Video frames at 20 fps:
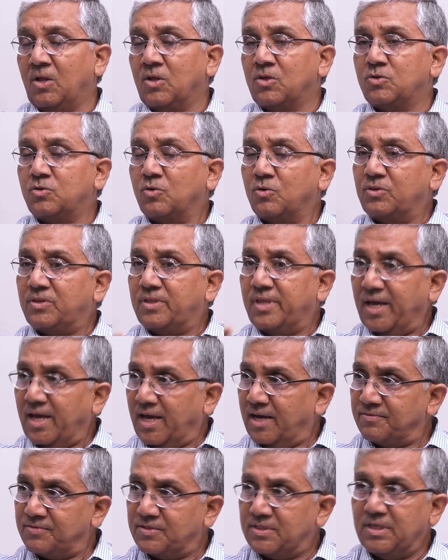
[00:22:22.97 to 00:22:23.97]
So they
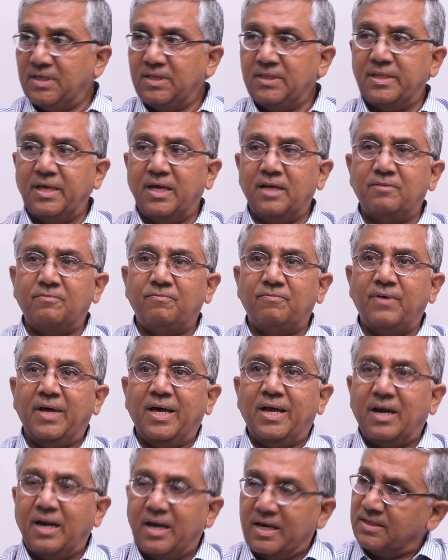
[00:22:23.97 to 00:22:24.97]
have seen that
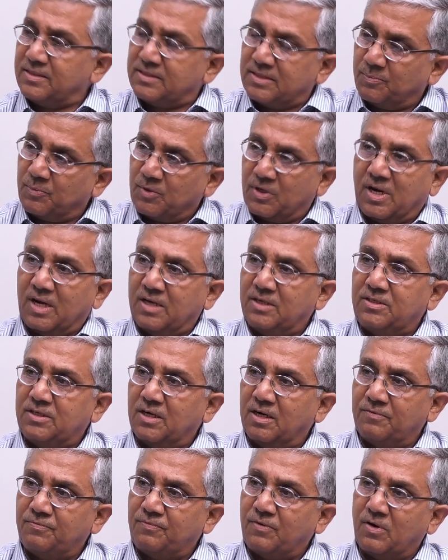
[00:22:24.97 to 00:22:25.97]
where lies the
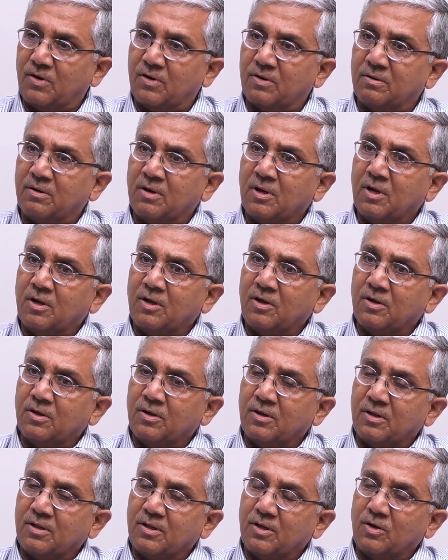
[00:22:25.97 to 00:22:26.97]
potential for,
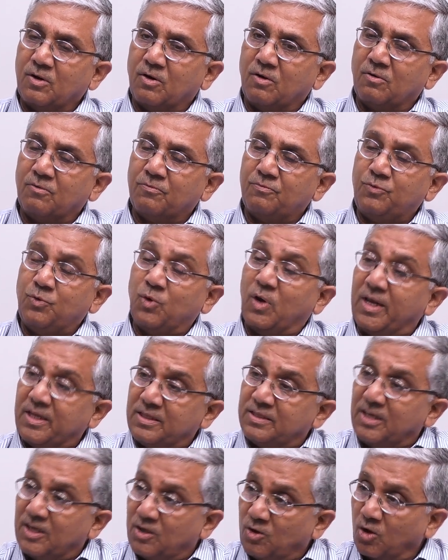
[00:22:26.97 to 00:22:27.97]

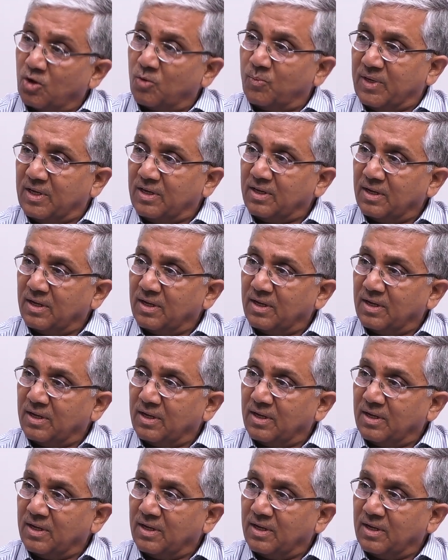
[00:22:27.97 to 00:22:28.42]
fueling the economy.